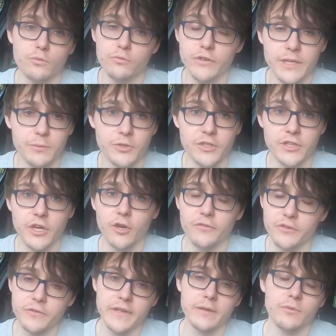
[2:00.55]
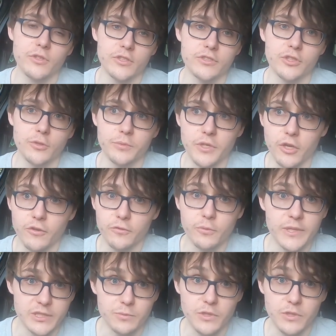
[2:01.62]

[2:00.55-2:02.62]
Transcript: really want a Golf, you really want the top Golf, which